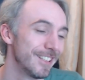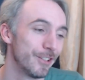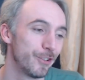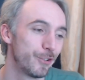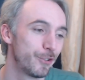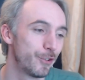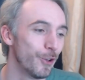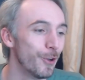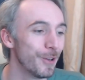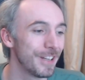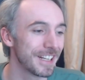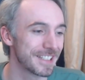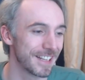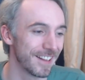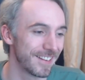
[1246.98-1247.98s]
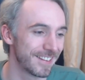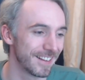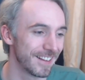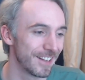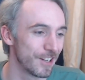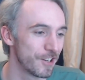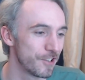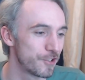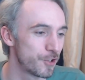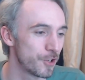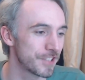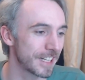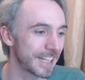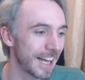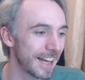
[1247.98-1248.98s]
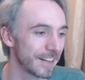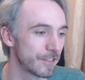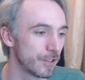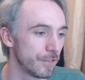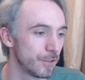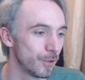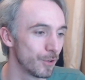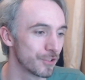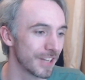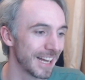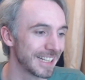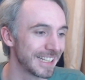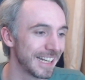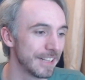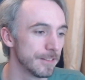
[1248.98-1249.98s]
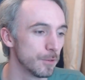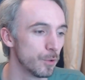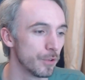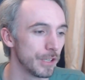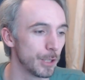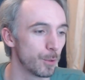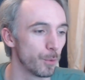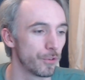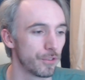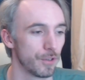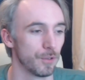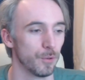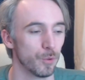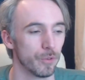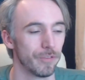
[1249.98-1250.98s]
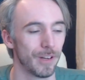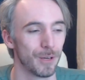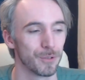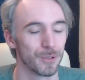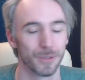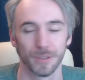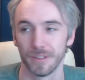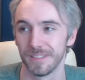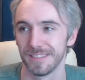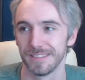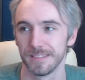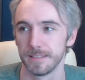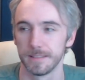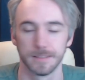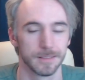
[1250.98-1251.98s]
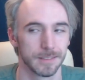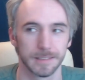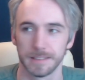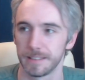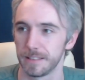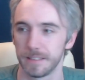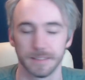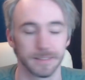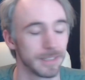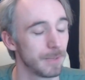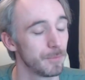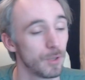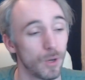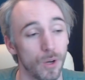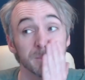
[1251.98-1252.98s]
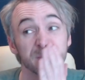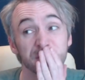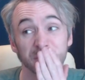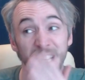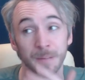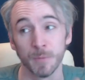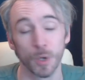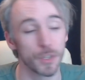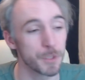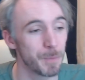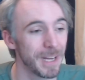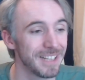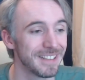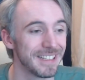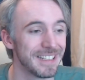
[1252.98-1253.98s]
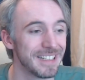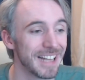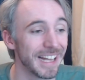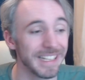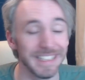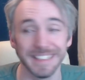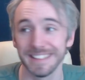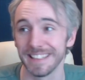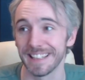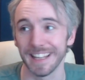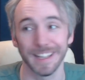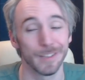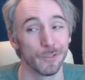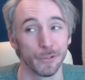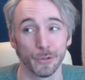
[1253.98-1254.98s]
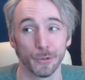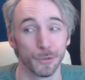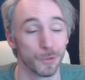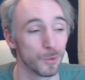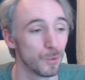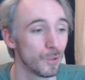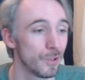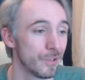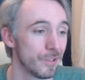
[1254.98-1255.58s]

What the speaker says: 2 and exert it. Choose a character of yours and gain lore equal to their lore value. I'm not spending 9 to gain 2 lore.